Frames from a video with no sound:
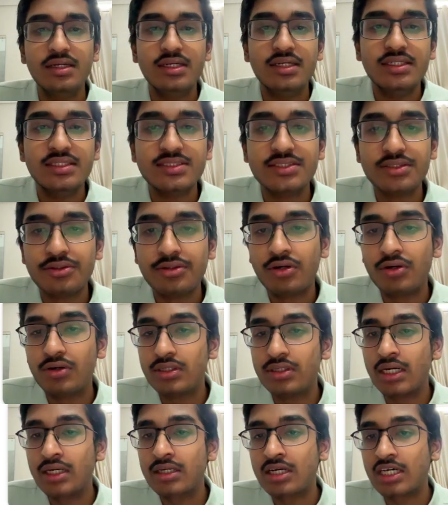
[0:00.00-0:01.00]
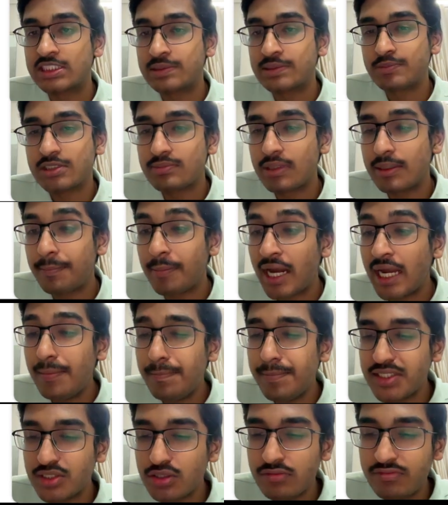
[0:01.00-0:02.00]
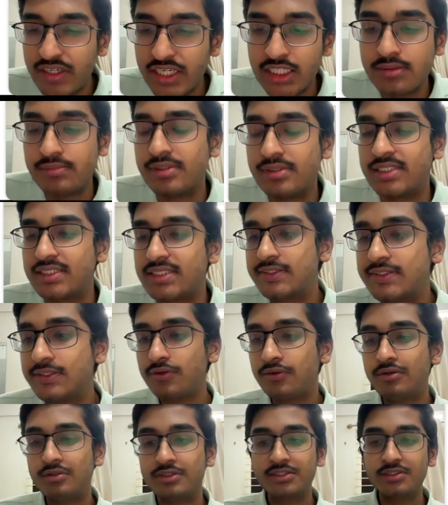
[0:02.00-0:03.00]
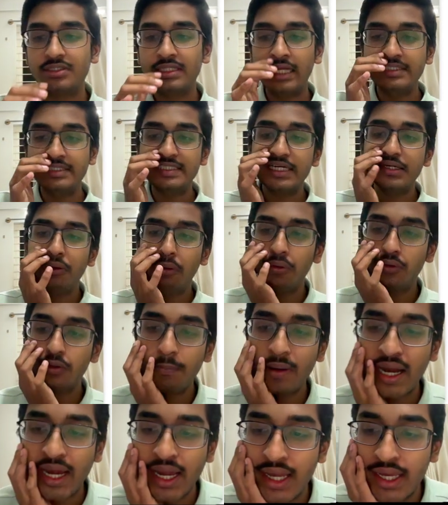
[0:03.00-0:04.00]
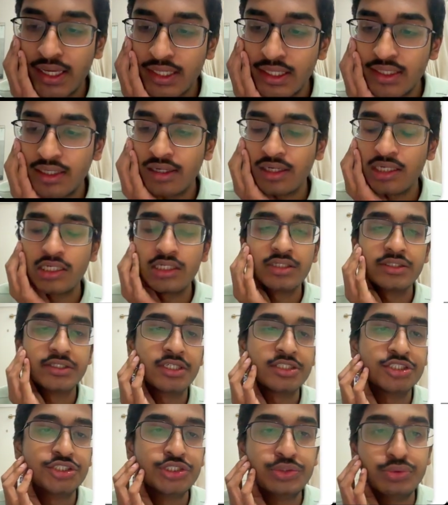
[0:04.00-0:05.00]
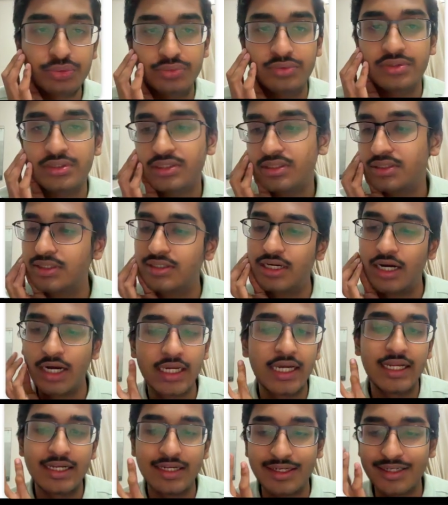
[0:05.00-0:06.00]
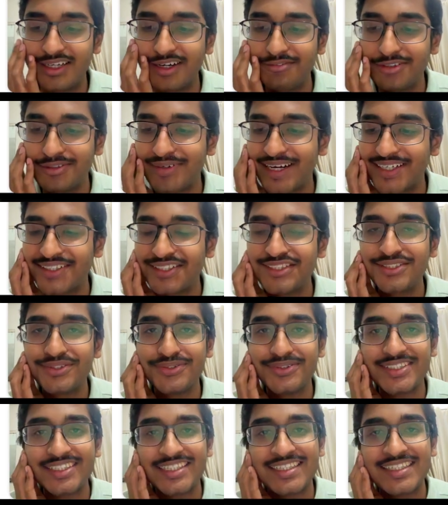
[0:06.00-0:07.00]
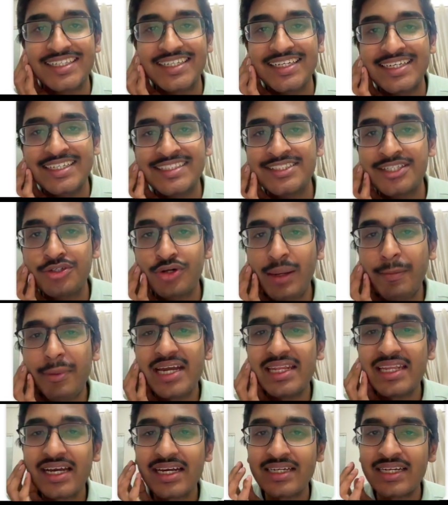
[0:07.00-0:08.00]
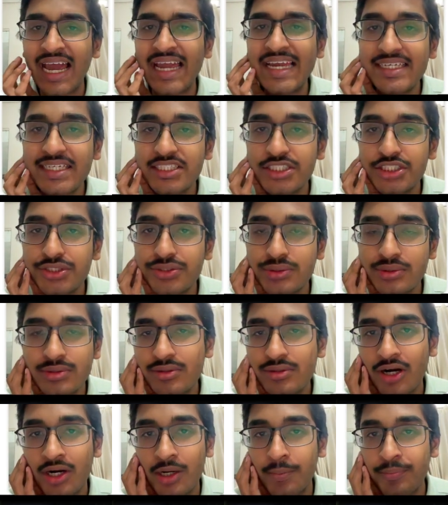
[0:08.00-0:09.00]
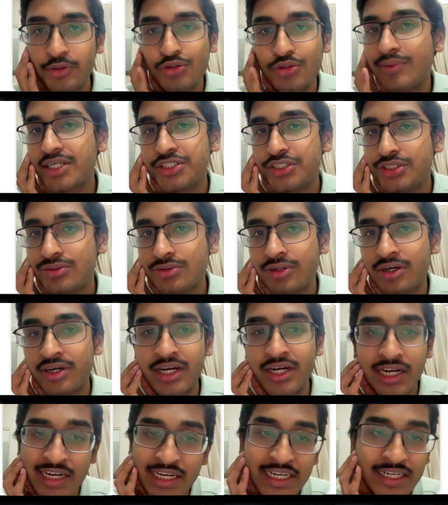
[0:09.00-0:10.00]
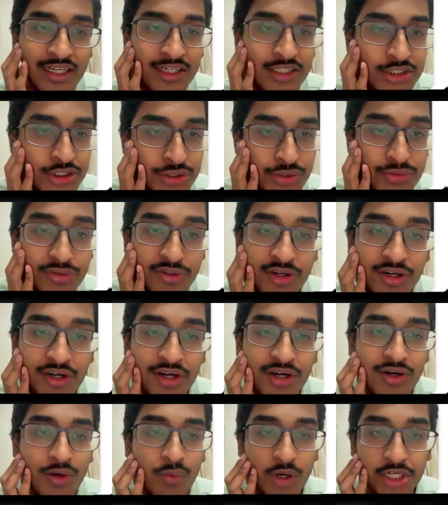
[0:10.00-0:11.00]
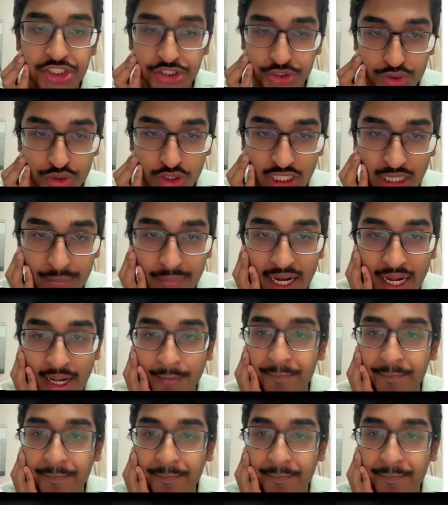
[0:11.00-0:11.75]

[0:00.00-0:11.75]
So customers might buy based on variables. So let's say I go to buy a shoe. Again, coming back to shoes. So do I buy like a Nike shoe or a Puma shoe or a Adidas shoe? What shoe should I buy?